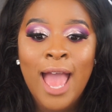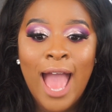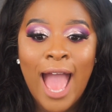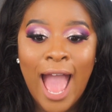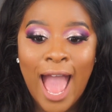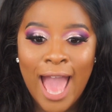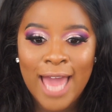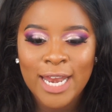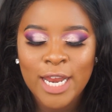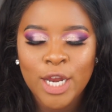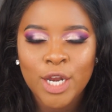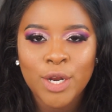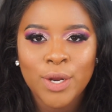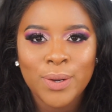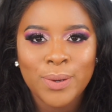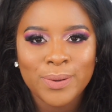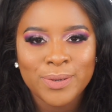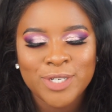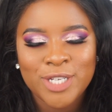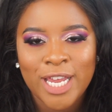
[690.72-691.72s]
added
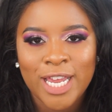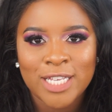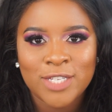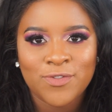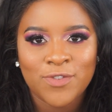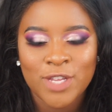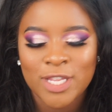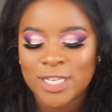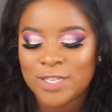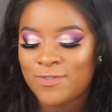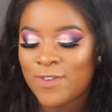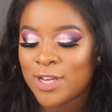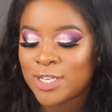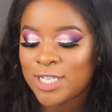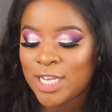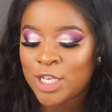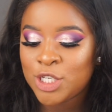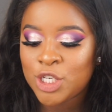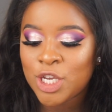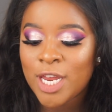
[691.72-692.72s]
new shades for this
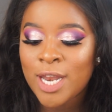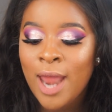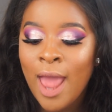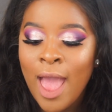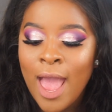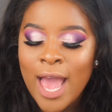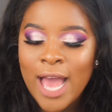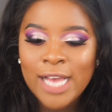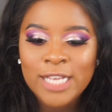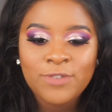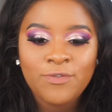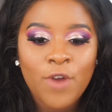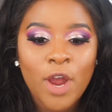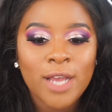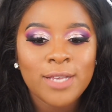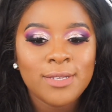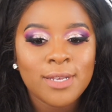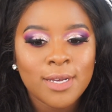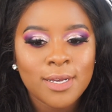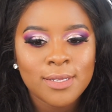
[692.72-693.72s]
foundation. As far
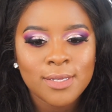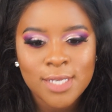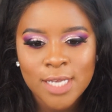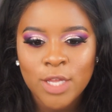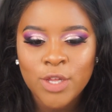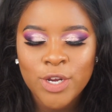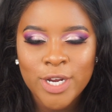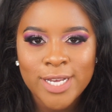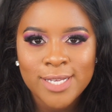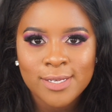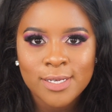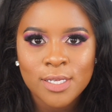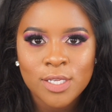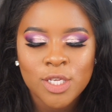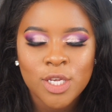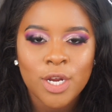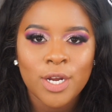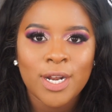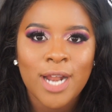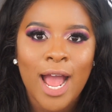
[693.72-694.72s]
as the concealer is
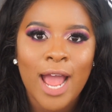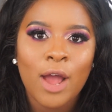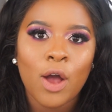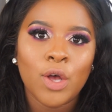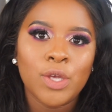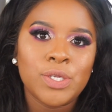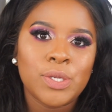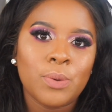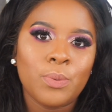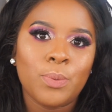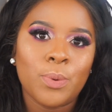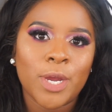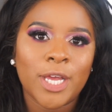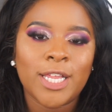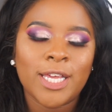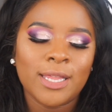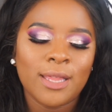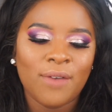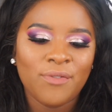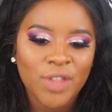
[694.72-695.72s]
concerned, I also
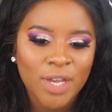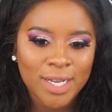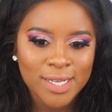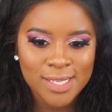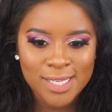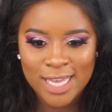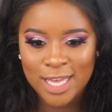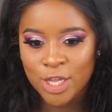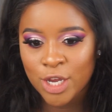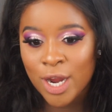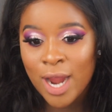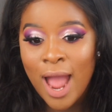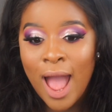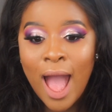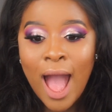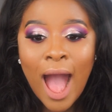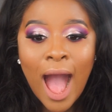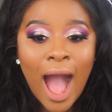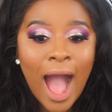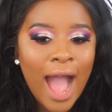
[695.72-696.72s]
really love the concealer.
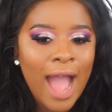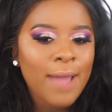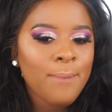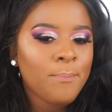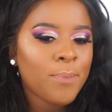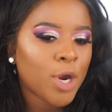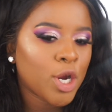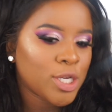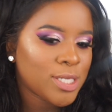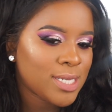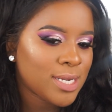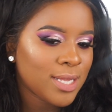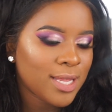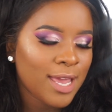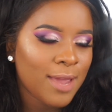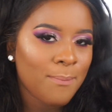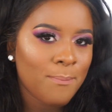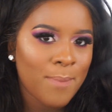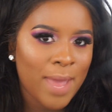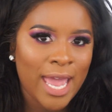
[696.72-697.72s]
I
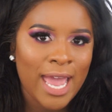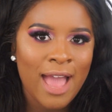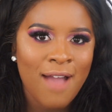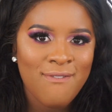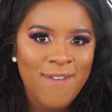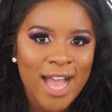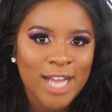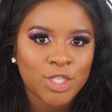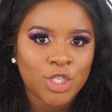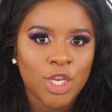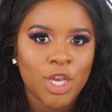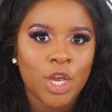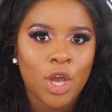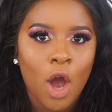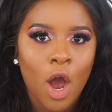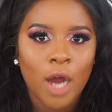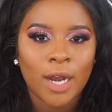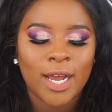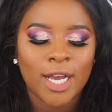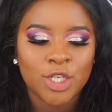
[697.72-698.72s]
personally may have actually
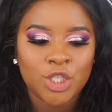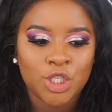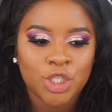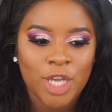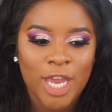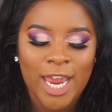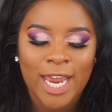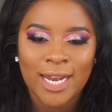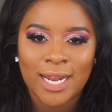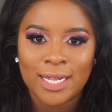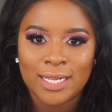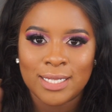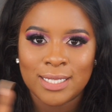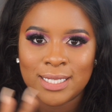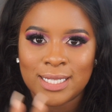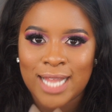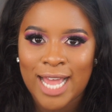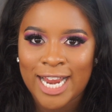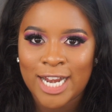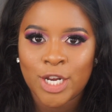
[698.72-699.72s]
gone a shade
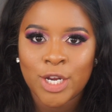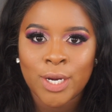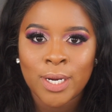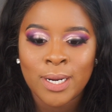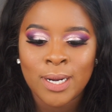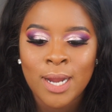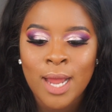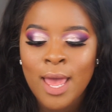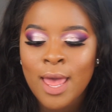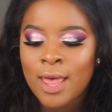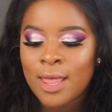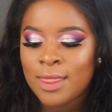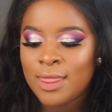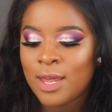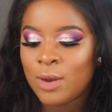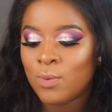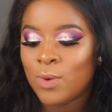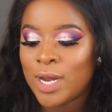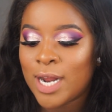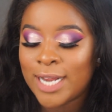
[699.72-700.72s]
lighter
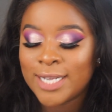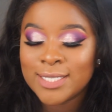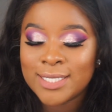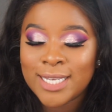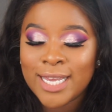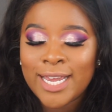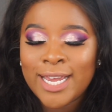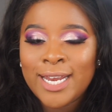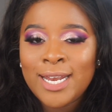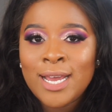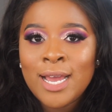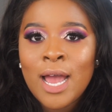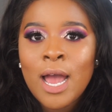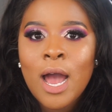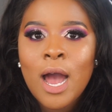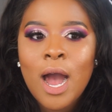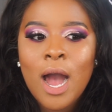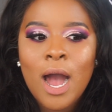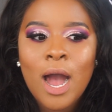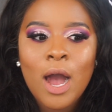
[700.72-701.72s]
than what I did,
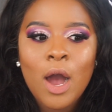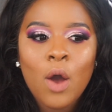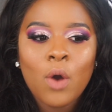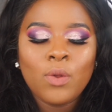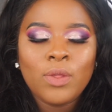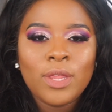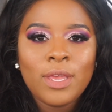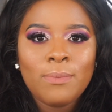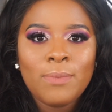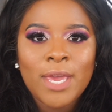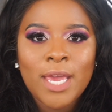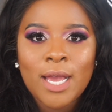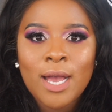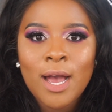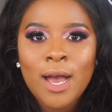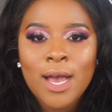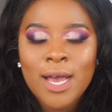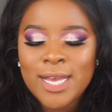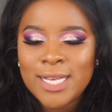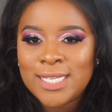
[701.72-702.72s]
only
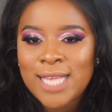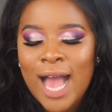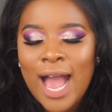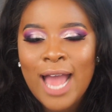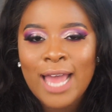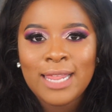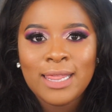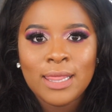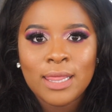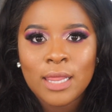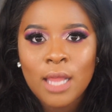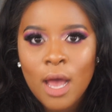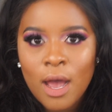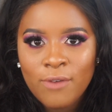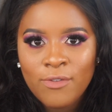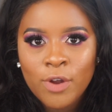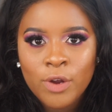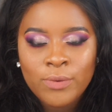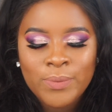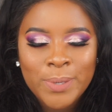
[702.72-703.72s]
because I
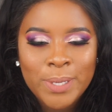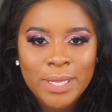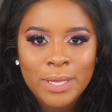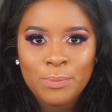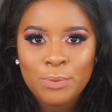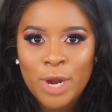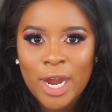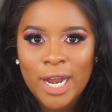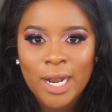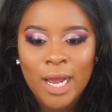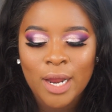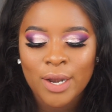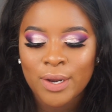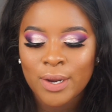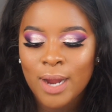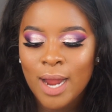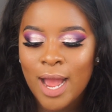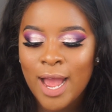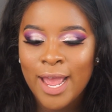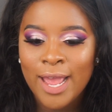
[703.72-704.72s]
love a really bright
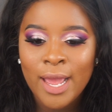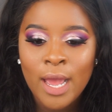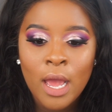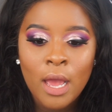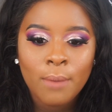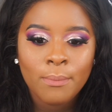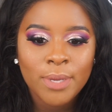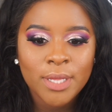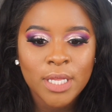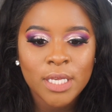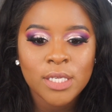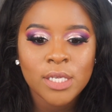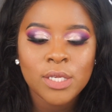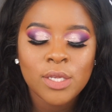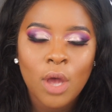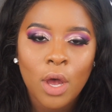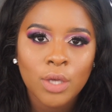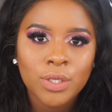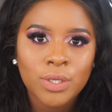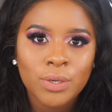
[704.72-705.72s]
under eye. But this
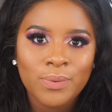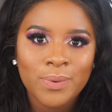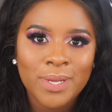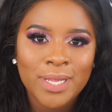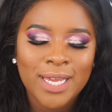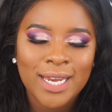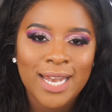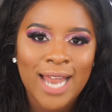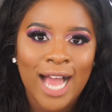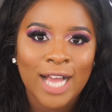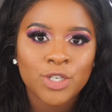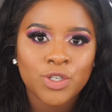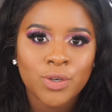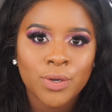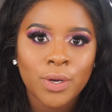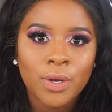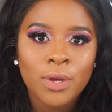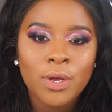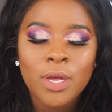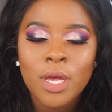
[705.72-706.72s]
is also really
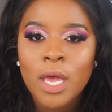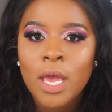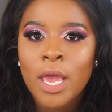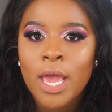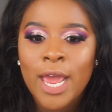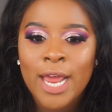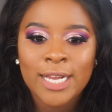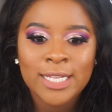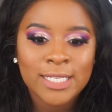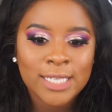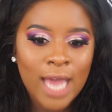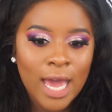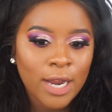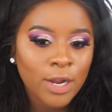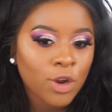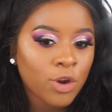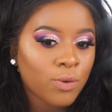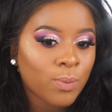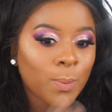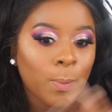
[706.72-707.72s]
natural, and it's got
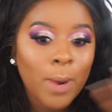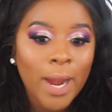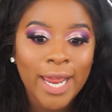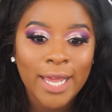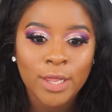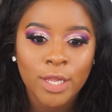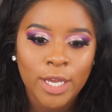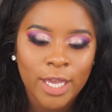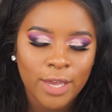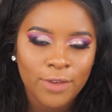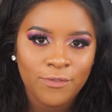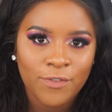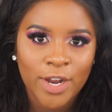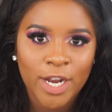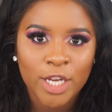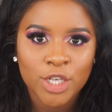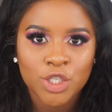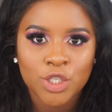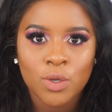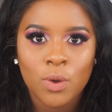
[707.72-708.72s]
a great looking
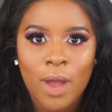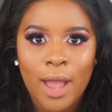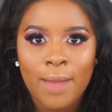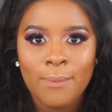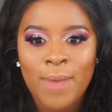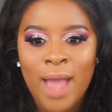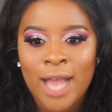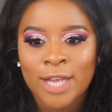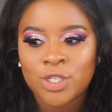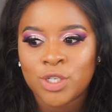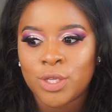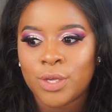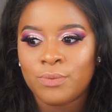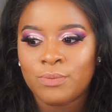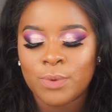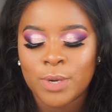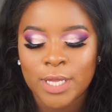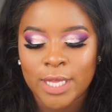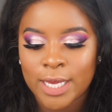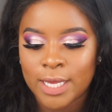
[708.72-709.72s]
finish. So I am actually
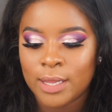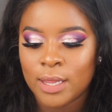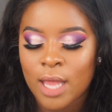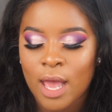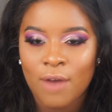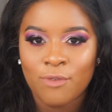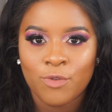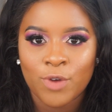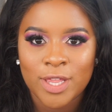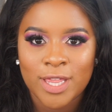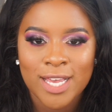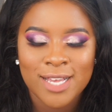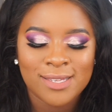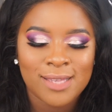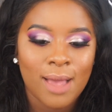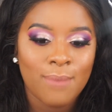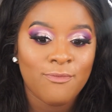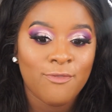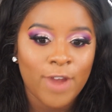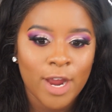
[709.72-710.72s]
really in love with this.
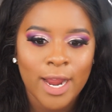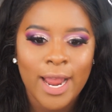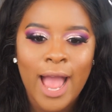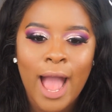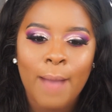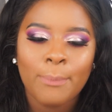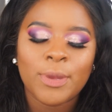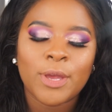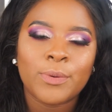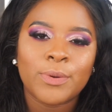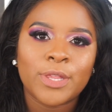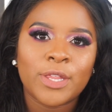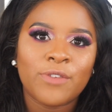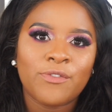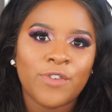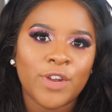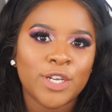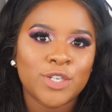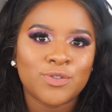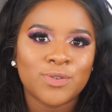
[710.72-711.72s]
I'm very happy with the
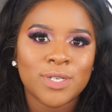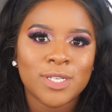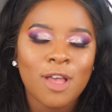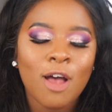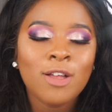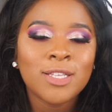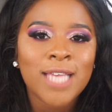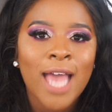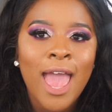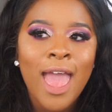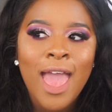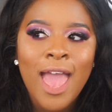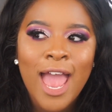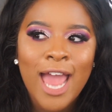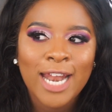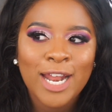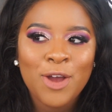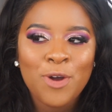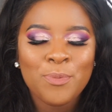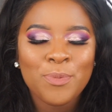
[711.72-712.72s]
finished results,
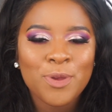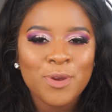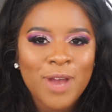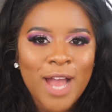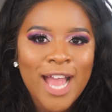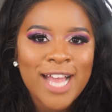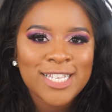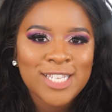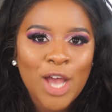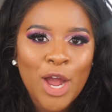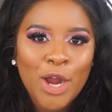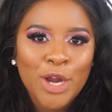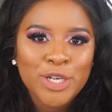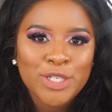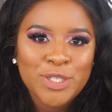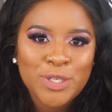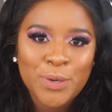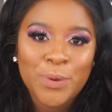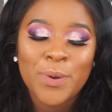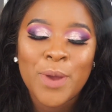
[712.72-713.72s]
and I hope you guys are
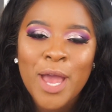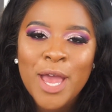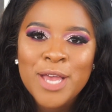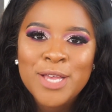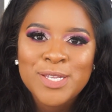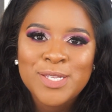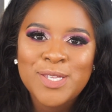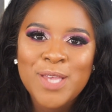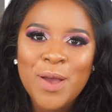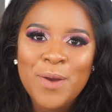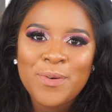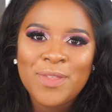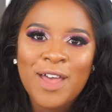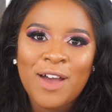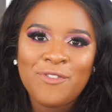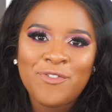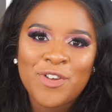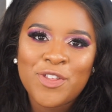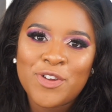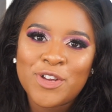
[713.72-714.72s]
too. So
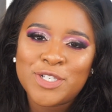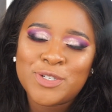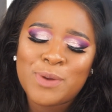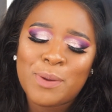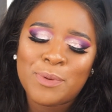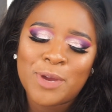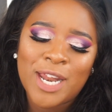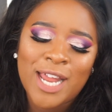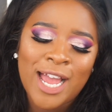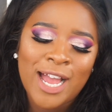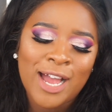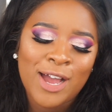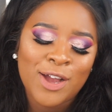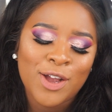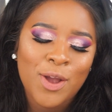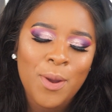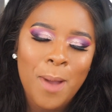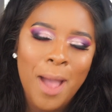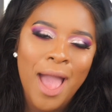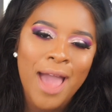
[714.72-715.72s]
without further ado, I'm gonna
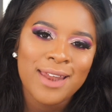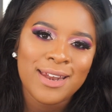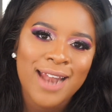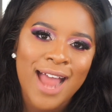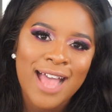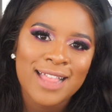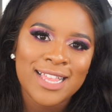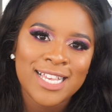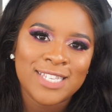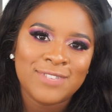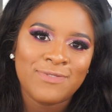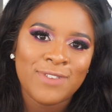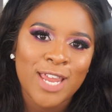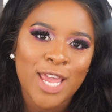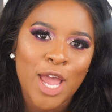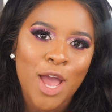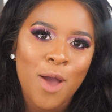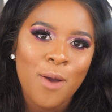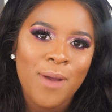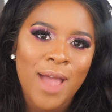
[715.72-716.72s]
go ahead and end this
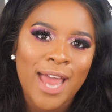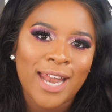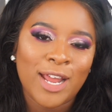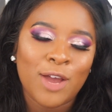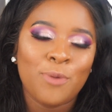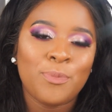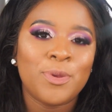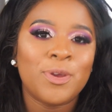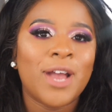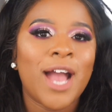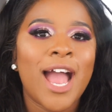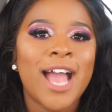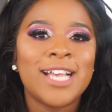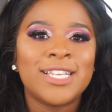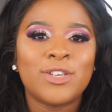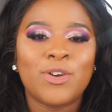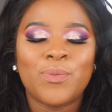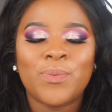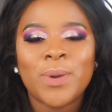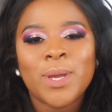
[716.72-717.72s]
video, and I hope you
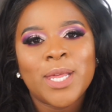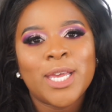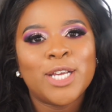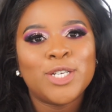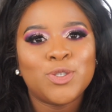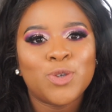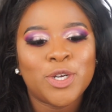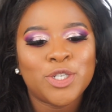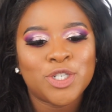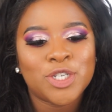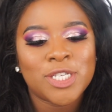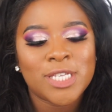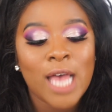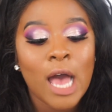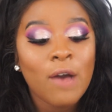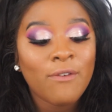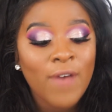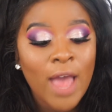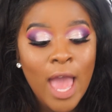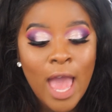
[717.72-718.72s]
guys really enjoyed
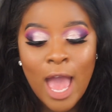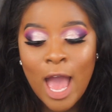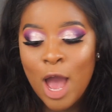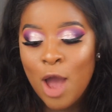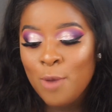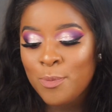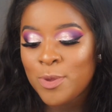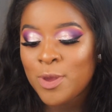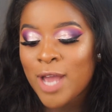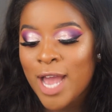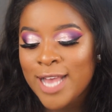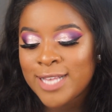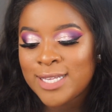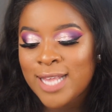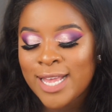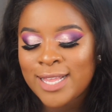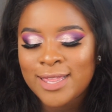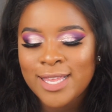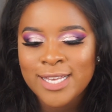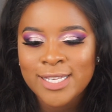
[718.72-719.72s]
yourself. I hope you guys
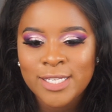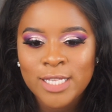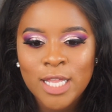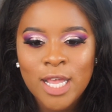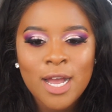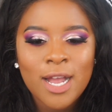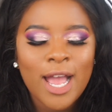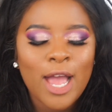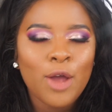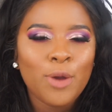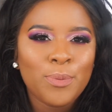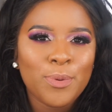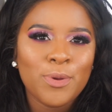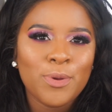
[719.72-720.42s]
like this look. I hope